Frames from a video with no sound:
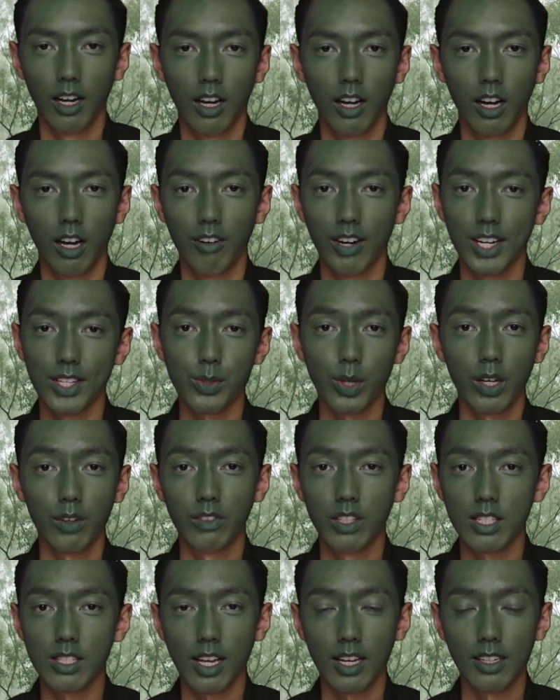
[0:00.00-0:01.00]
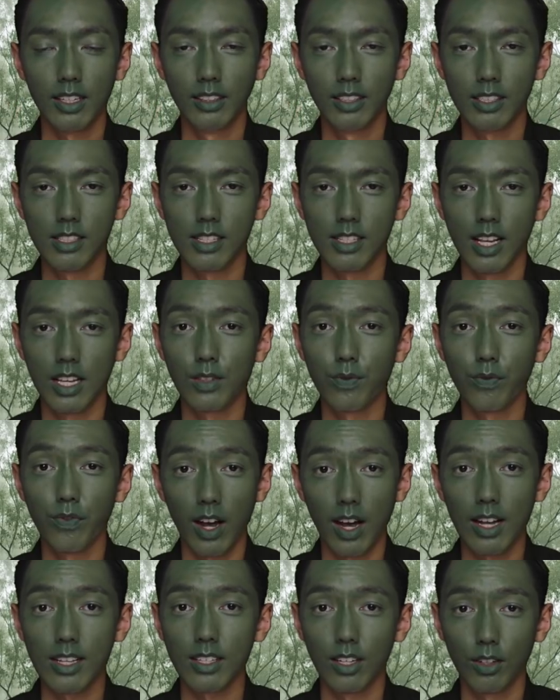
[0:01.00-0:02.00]
Alright, so I've decided this is as
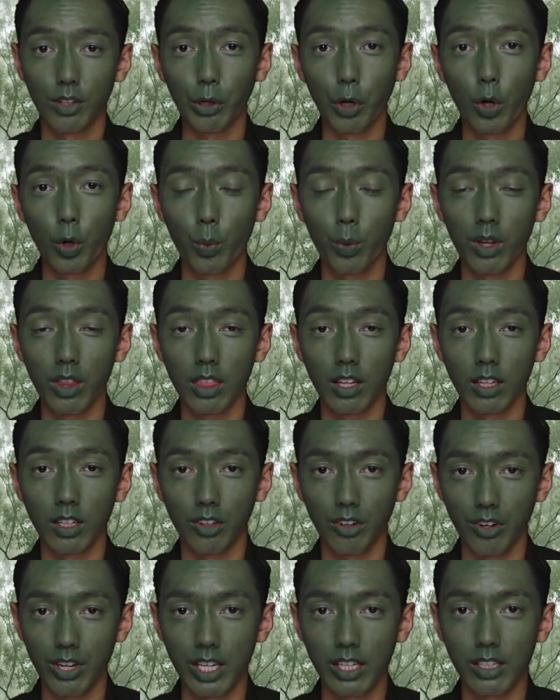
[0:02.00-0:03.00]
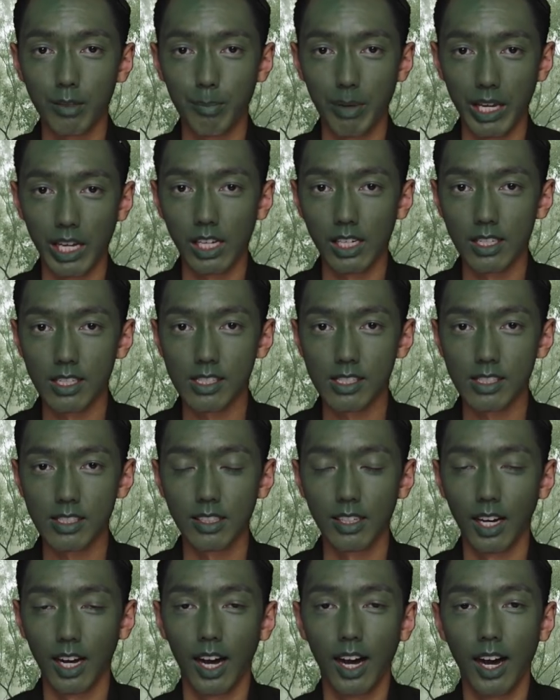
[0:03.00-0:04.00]
far as I'll go with the green base.
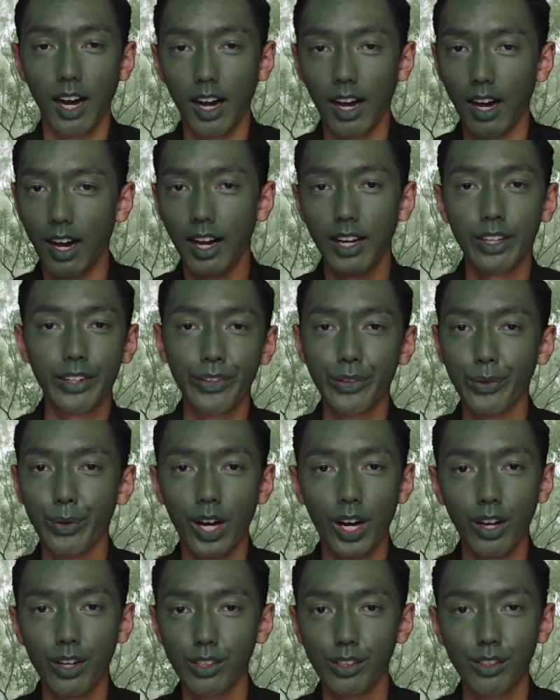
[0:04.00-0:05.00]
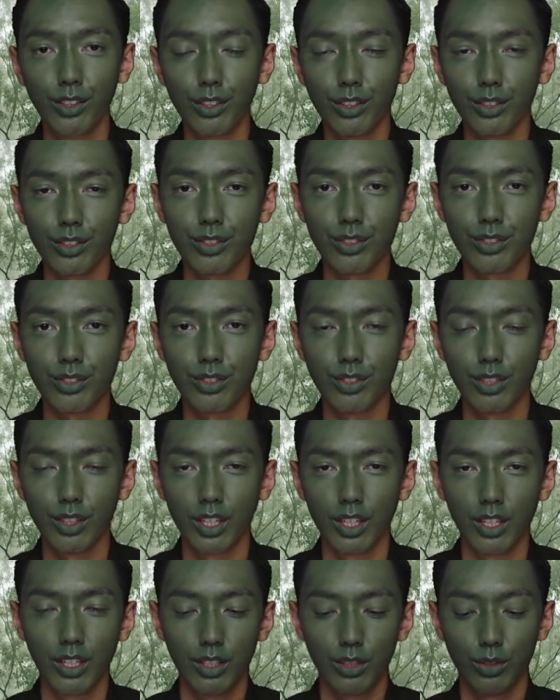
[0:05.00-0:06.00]
I don't know how it looks
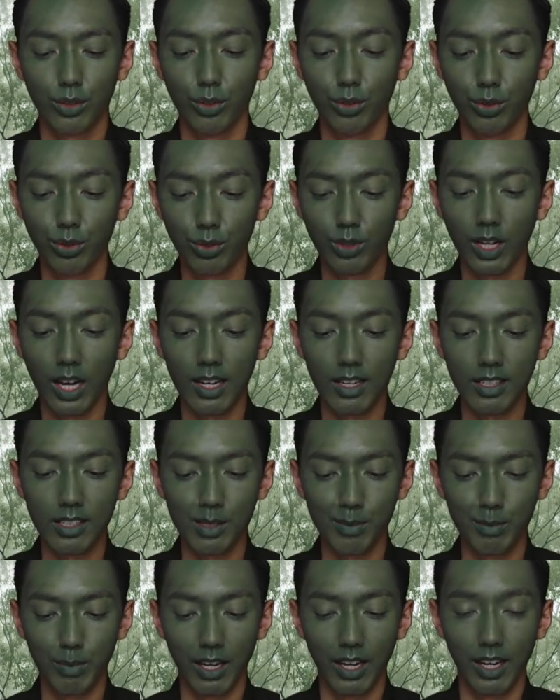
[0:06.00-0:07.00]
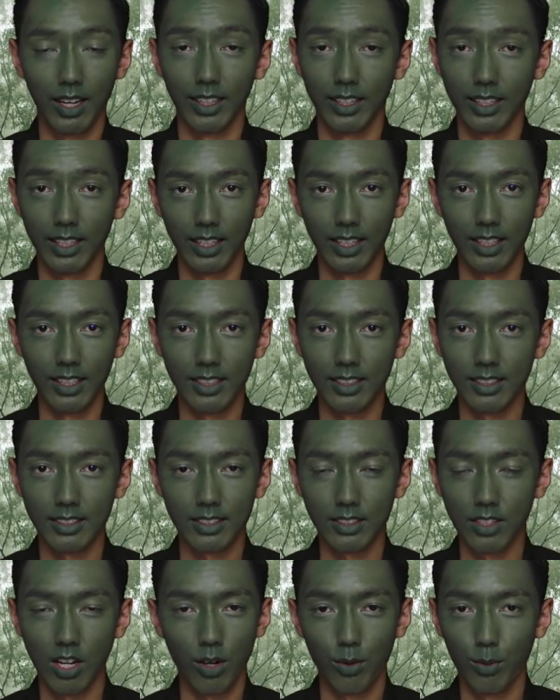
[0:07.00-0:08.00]
to you guys, but it's
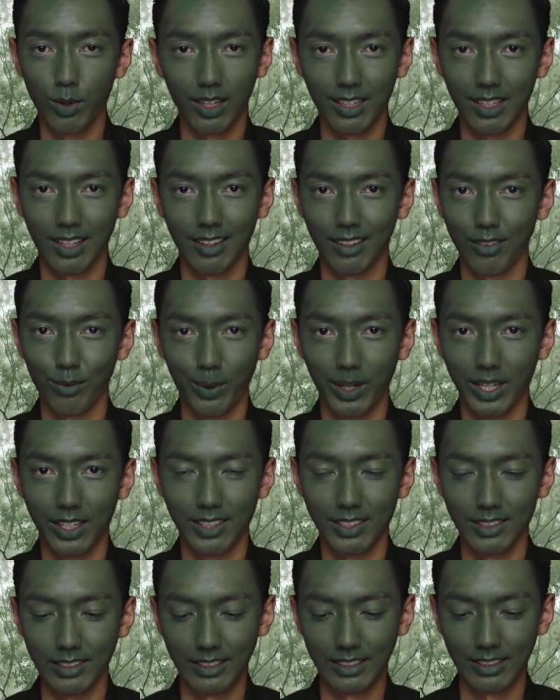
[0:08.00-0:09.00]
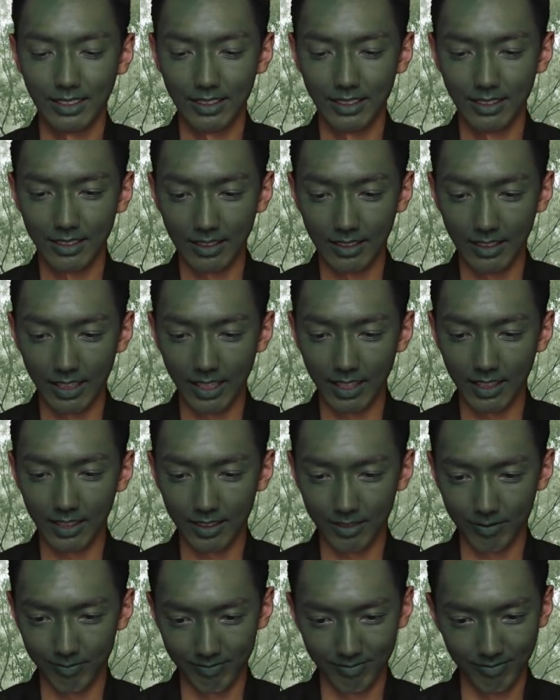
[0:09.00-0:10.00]
not working well. Like,
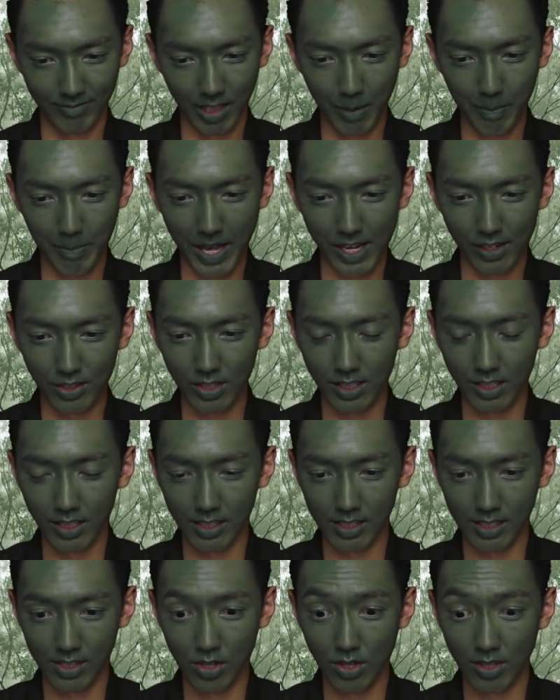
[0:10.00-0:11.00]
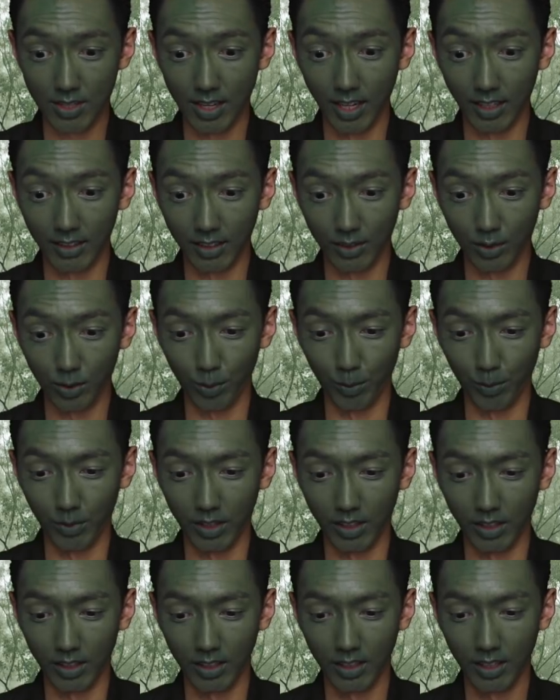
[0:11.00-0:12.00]
the patchiness is just getting to
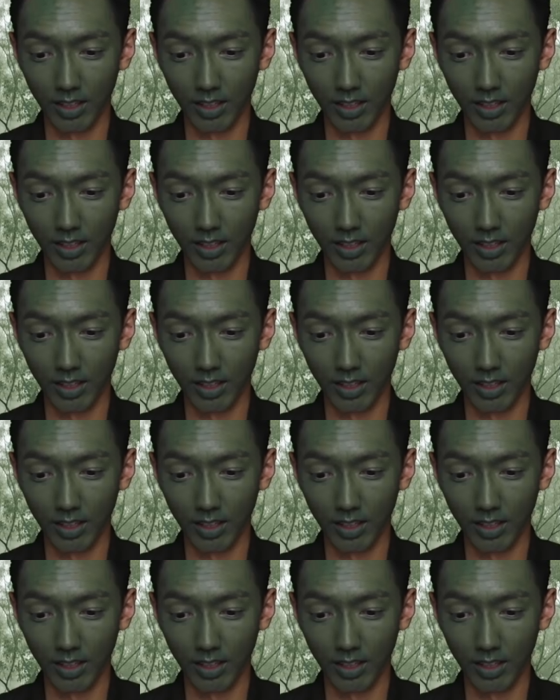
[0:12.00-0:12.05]
me.